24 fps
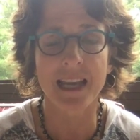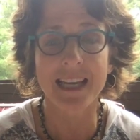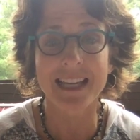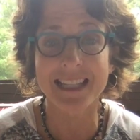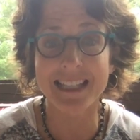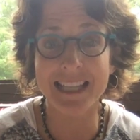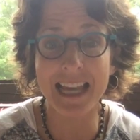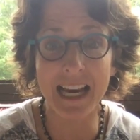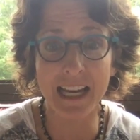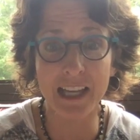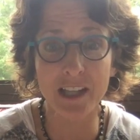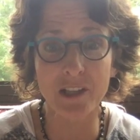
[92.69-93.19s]

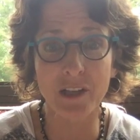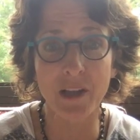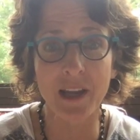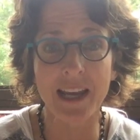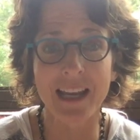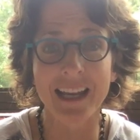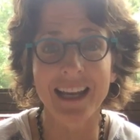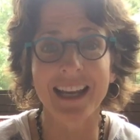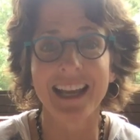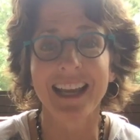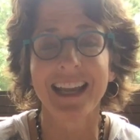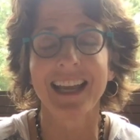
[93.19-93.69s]

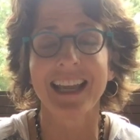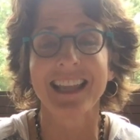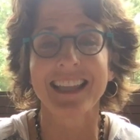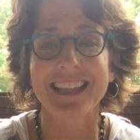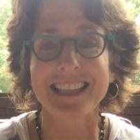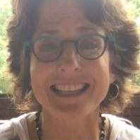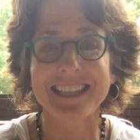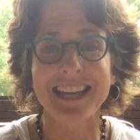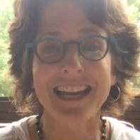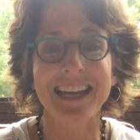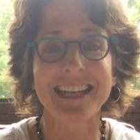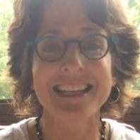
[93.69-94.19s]
Secondly,
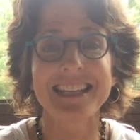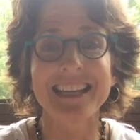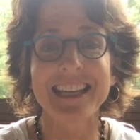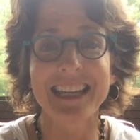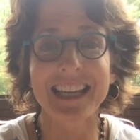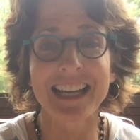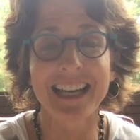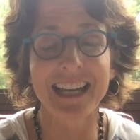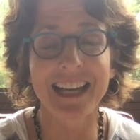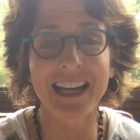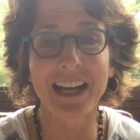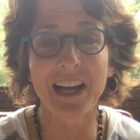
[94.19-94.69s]
this
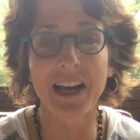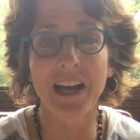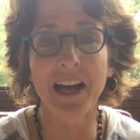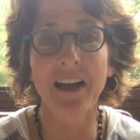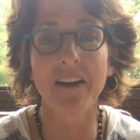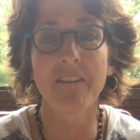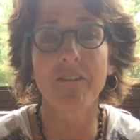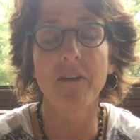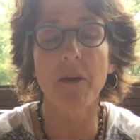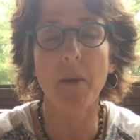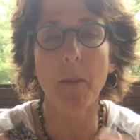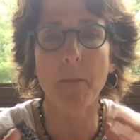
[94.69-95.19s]
idea
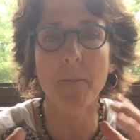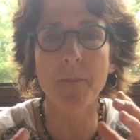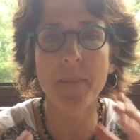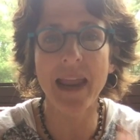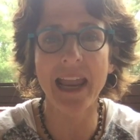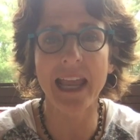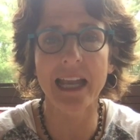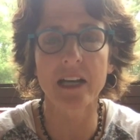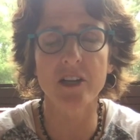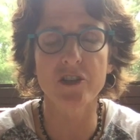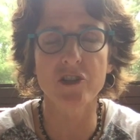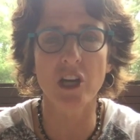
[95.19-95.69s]
of
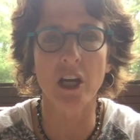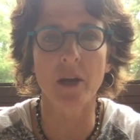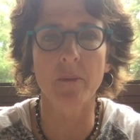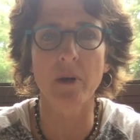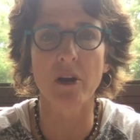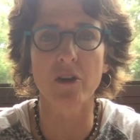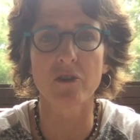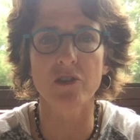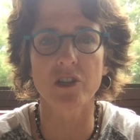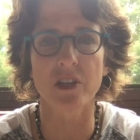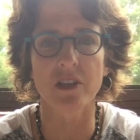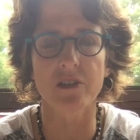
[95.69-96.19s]
managing
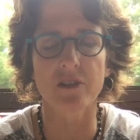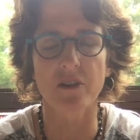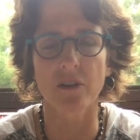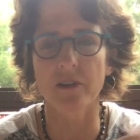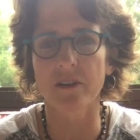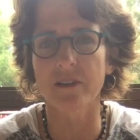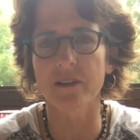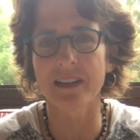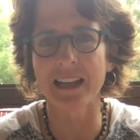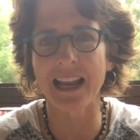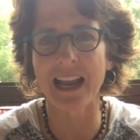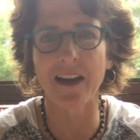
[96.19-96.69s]
emotions,
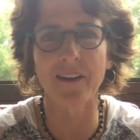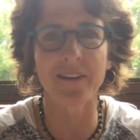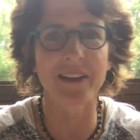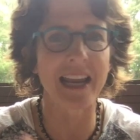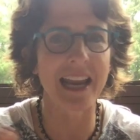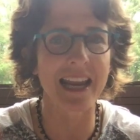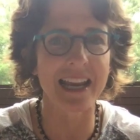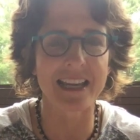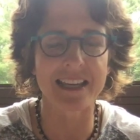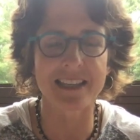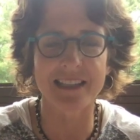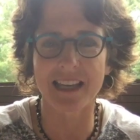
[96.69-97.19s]
or
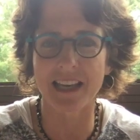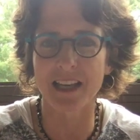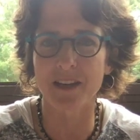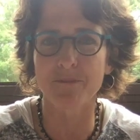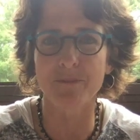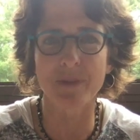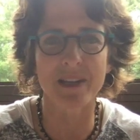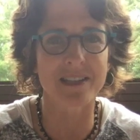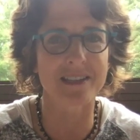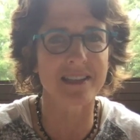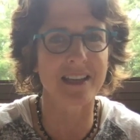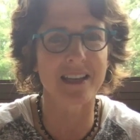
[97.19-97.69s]
nowadays in
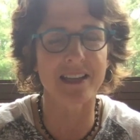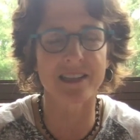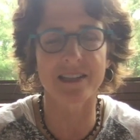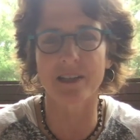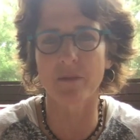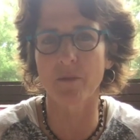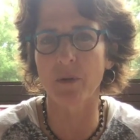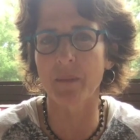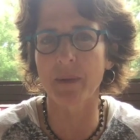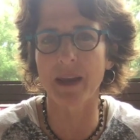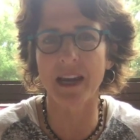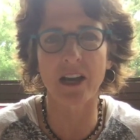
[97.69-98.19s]
business,
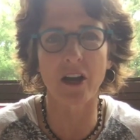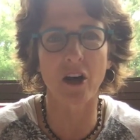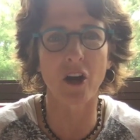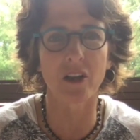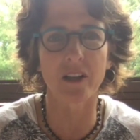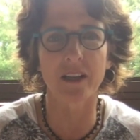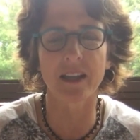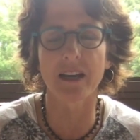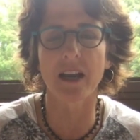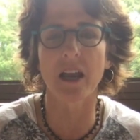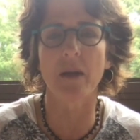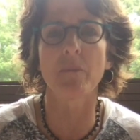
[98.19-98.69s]
we may call
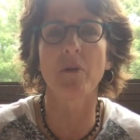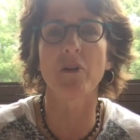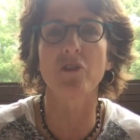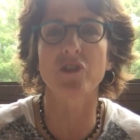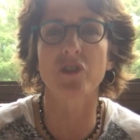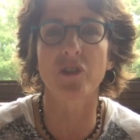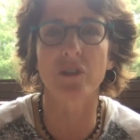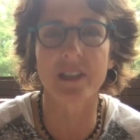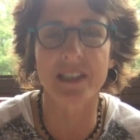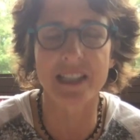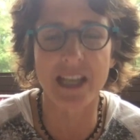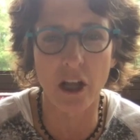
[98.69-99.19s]
it
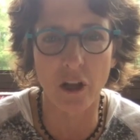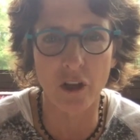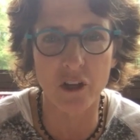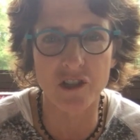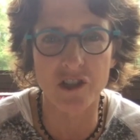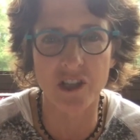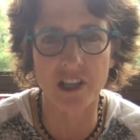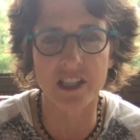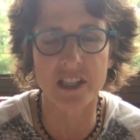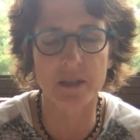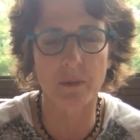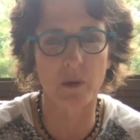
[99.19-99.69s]
emotional
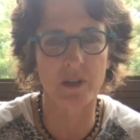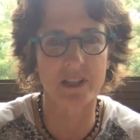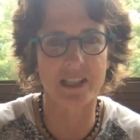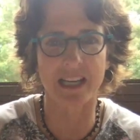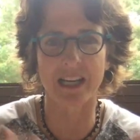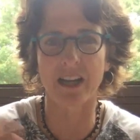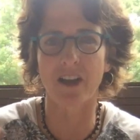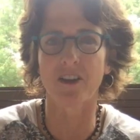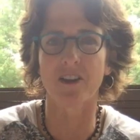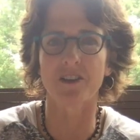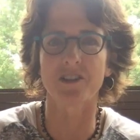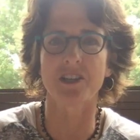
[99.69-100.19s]
intelligence, sports
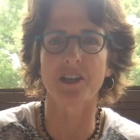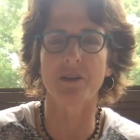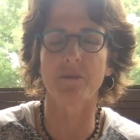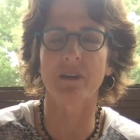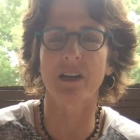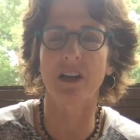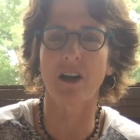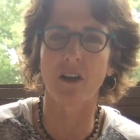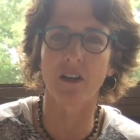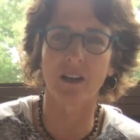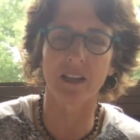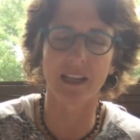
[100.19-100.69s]
psychology, we
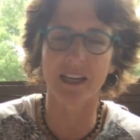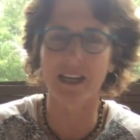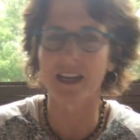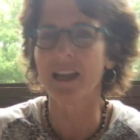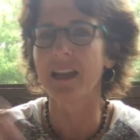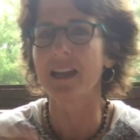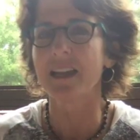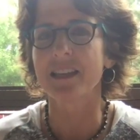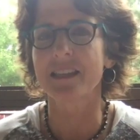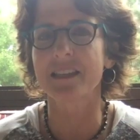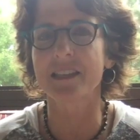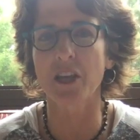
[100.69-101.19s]
call it
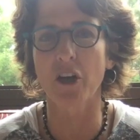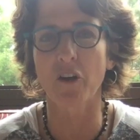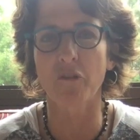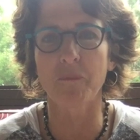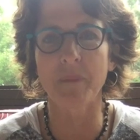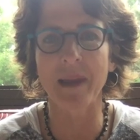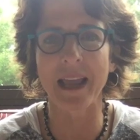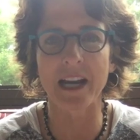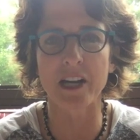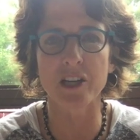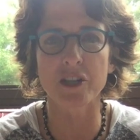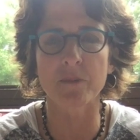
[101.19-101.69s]

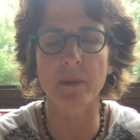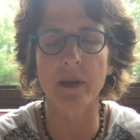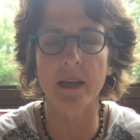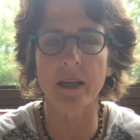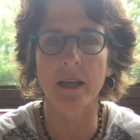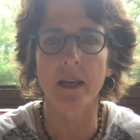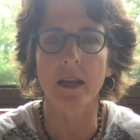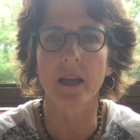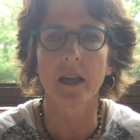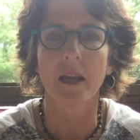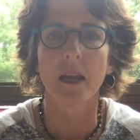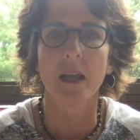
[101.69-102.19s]
self-management,
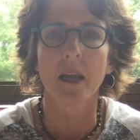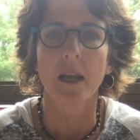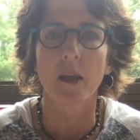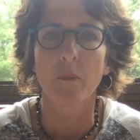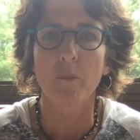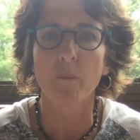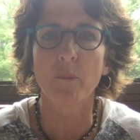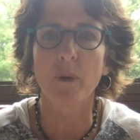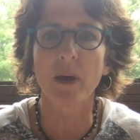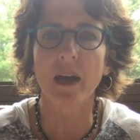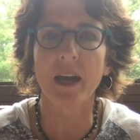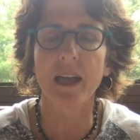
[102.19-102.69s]

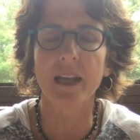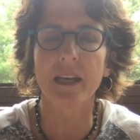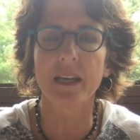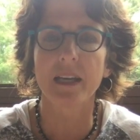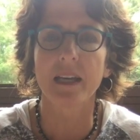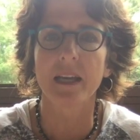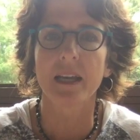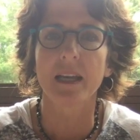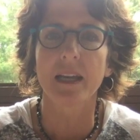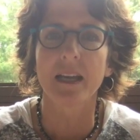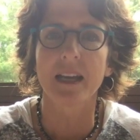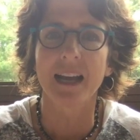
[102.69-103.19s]
but
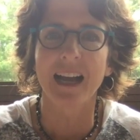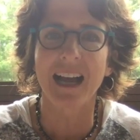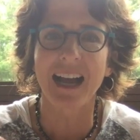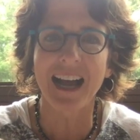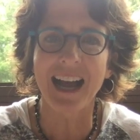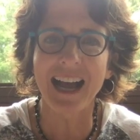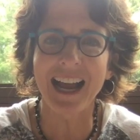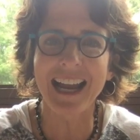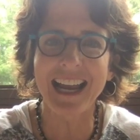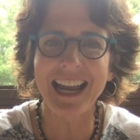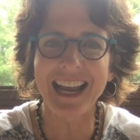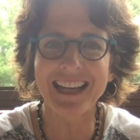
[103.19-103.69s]

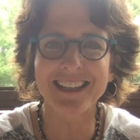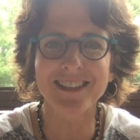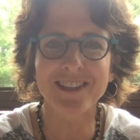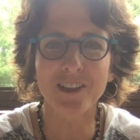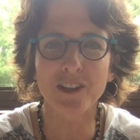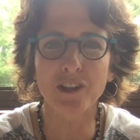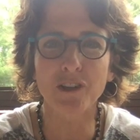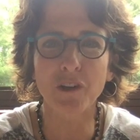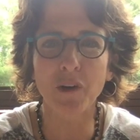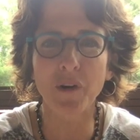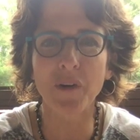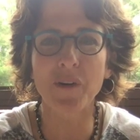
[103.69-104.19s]
I had to
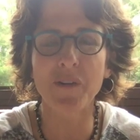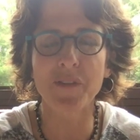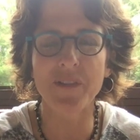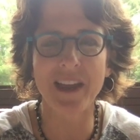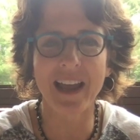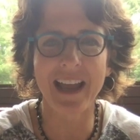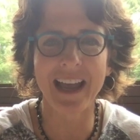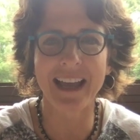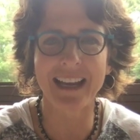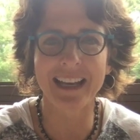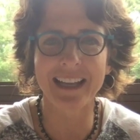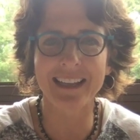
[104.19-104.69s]
learn
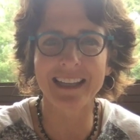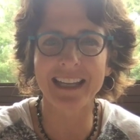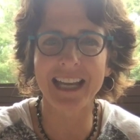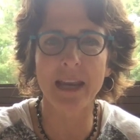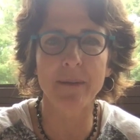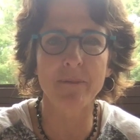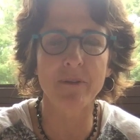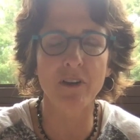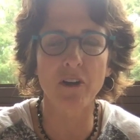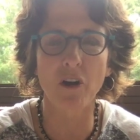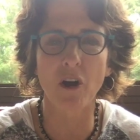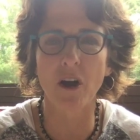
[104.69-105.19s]
that, and the
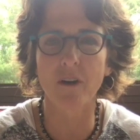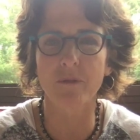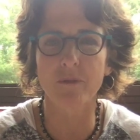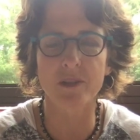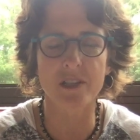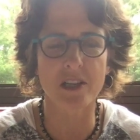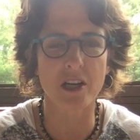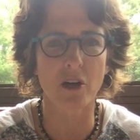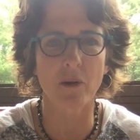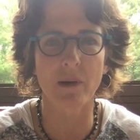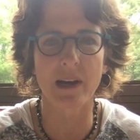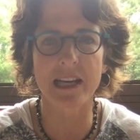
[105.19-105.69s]
game of golf
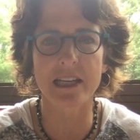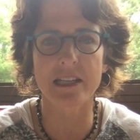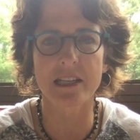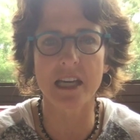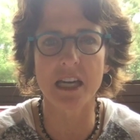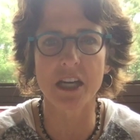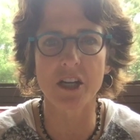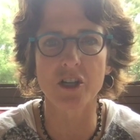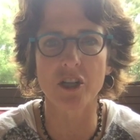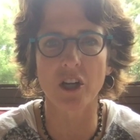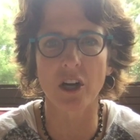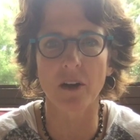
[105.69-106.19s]
was a great
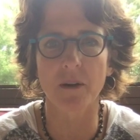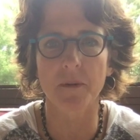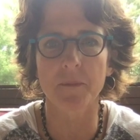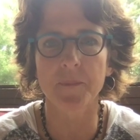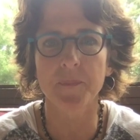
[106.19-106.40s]
teacher.